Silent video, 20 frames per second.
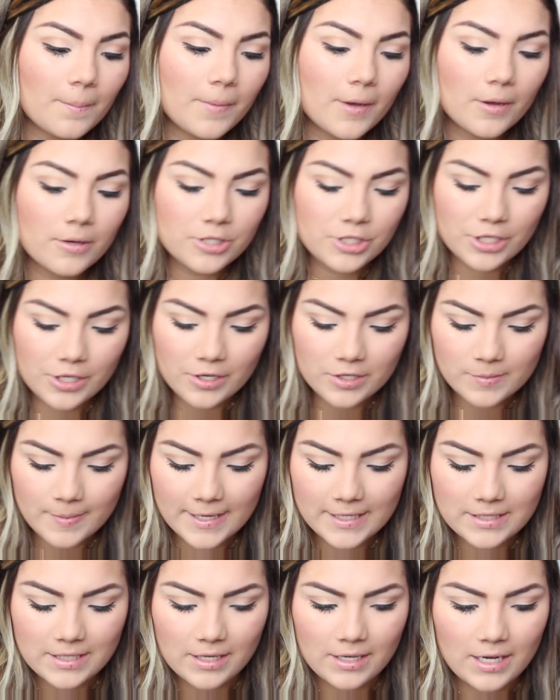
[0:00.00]
but she goes
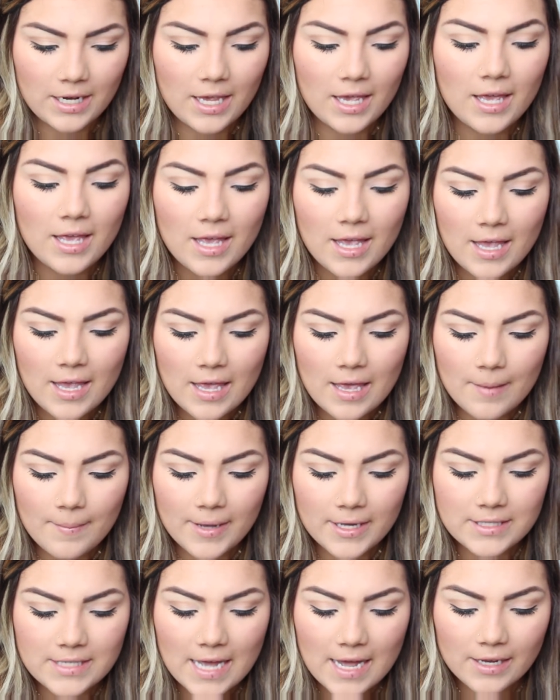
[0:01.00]
by Cindy. And
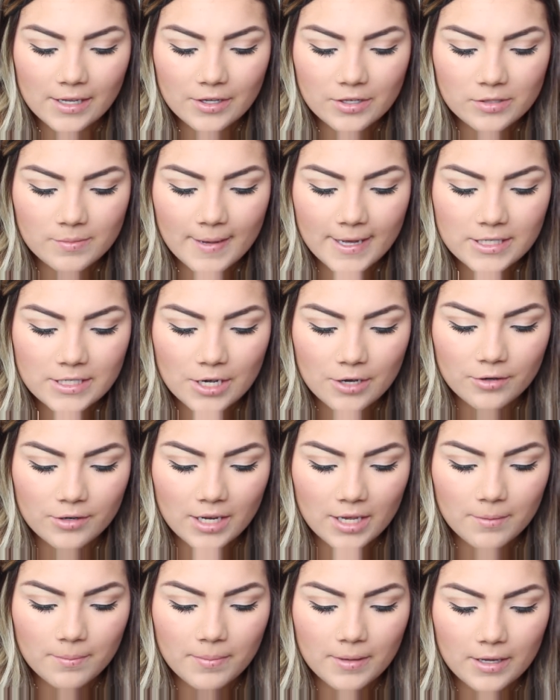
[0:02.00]
my dad goes by
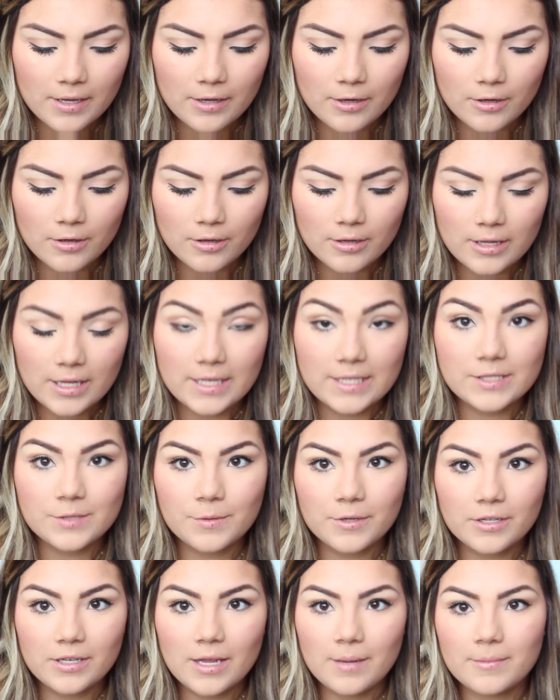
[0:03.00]
Tony, but he
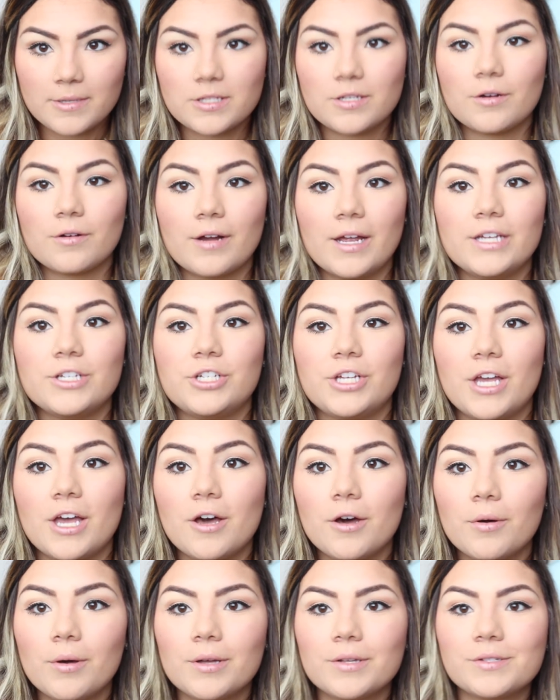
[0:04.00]
his real name is
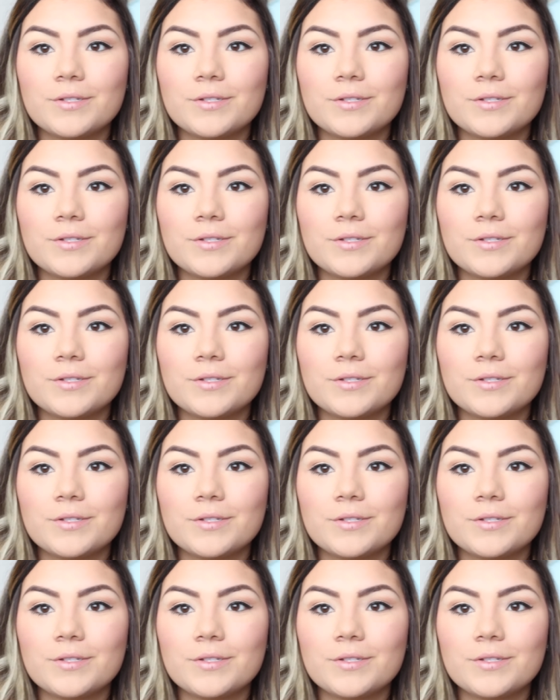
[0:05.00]
Horatio.